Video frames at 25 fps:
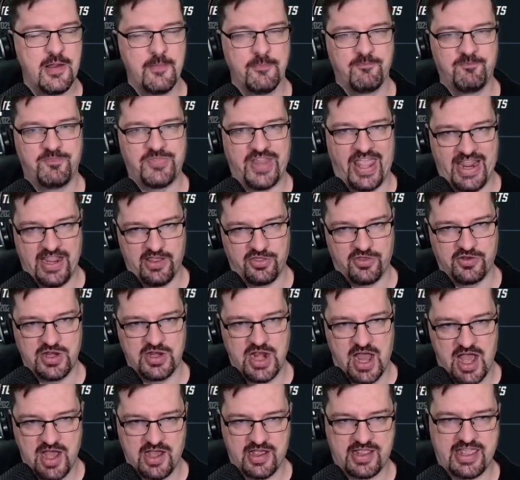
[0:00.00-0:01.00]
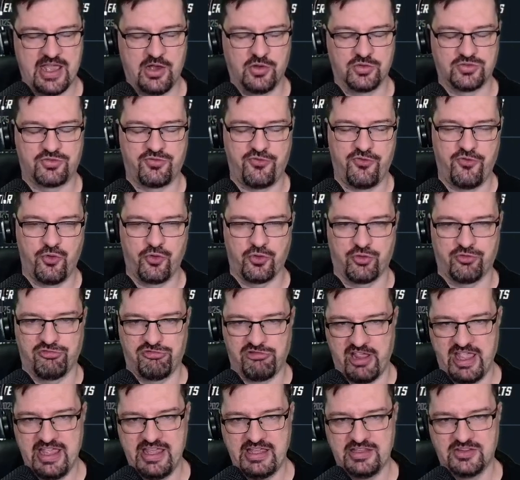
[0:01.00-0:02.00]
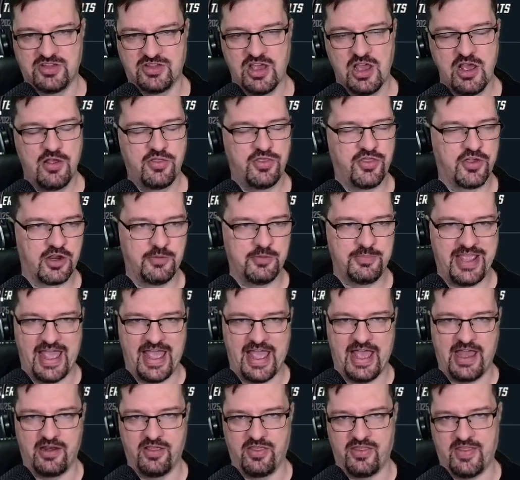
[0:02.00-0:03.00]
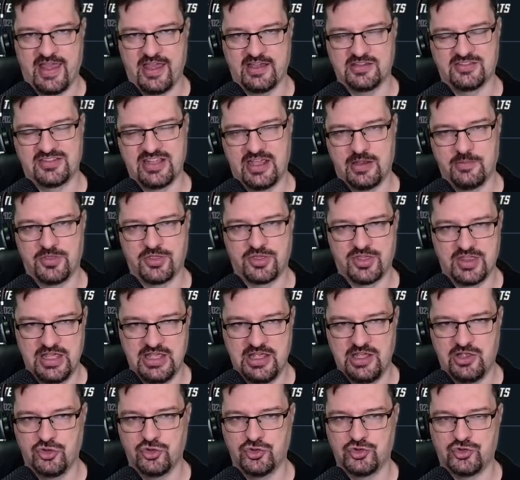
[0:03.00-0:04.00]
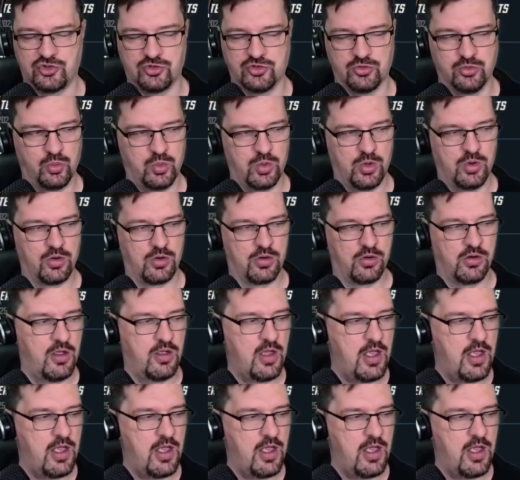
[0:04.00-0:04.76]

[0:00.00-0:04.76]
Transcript: and the knockouts for raids, they're going to be adding that same thing to war,